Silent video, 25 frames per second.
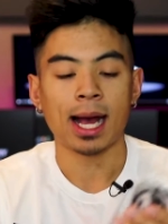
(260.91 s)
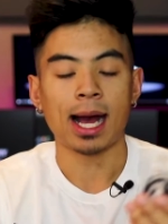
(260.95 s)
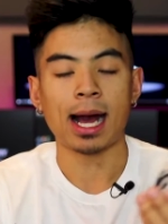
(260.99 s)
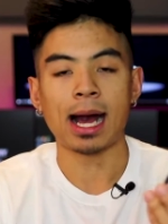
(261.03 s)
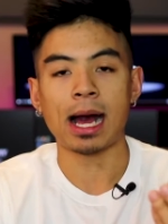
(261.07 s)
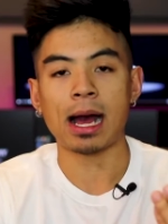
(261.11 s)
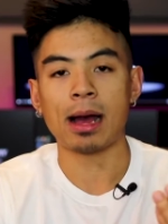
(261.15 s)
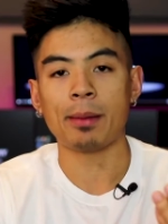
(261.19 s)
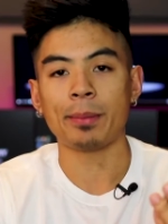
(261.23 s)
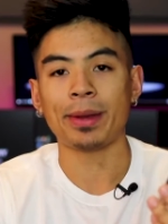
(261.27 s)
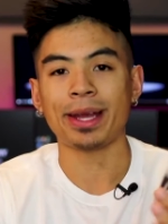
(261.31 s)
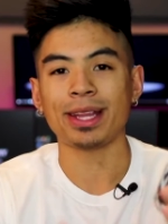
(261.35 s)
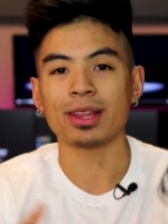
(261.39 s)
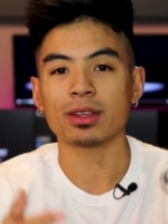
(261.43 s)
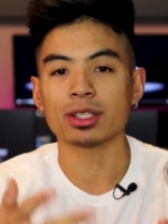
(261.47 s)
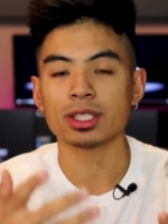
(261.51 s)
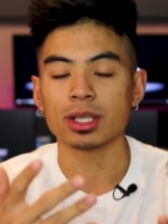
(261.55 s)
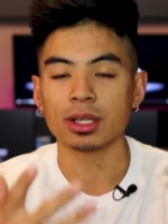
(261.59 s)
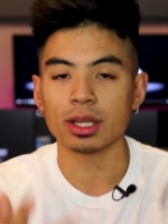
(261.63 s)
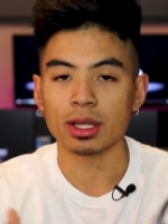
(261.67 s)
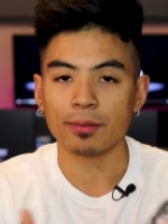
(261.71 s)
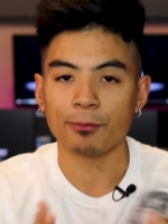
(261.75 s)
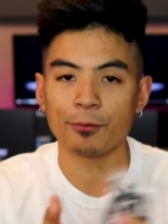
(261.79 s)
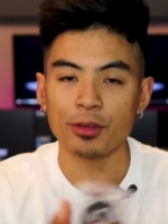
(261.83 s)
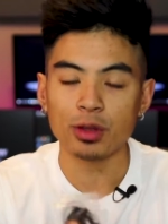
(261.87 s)
Um, and there's
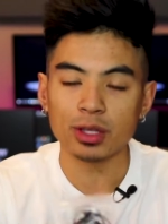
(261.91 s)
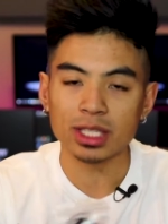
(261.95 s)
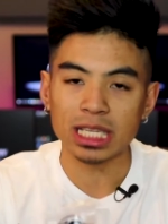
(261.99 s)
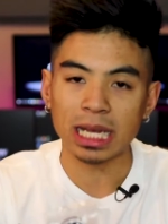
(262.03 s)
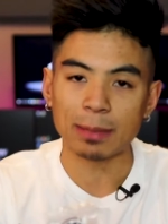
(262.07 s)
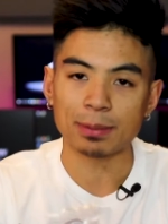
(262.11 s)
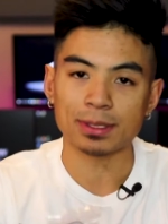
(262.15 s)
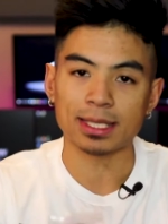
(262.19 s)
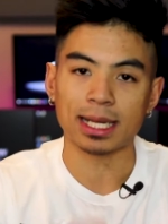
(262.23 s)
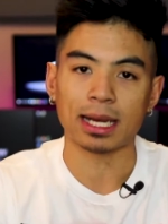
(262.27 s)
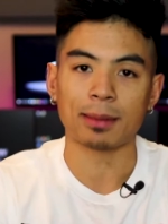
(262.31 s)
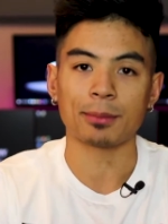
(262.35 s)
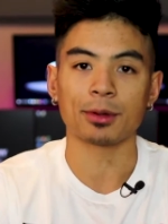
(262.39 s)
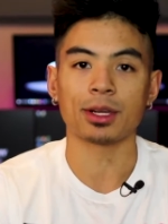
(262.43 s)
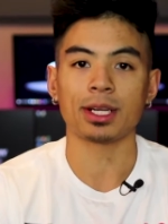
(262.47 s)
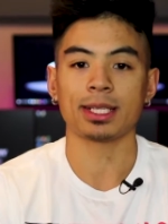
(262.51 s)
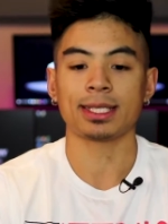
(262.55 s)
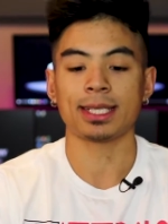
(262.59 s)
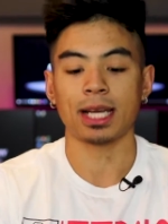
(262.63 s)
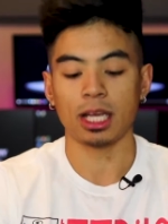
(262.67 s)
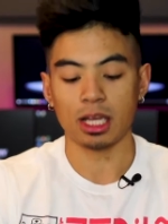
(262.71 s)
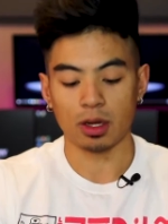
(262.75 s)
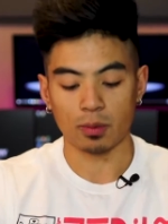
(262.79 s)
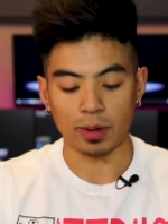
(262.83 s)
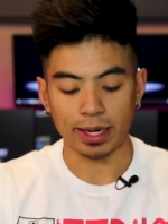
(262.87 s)
a few tips that I'm going to
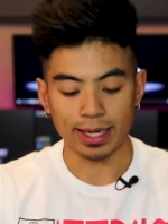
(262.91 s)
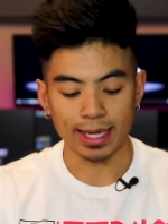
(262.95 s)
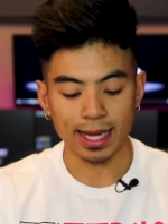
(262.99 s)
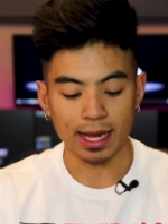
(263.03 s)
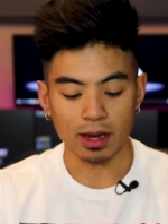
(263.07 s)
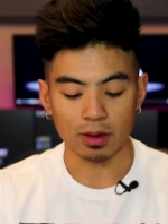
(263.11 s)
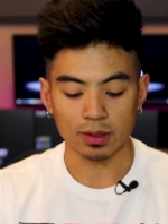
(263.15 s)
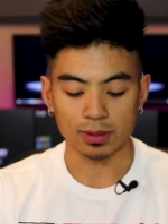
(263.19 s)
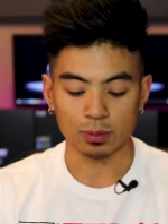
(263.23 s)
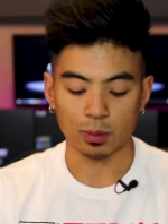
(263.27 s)
tell you right now.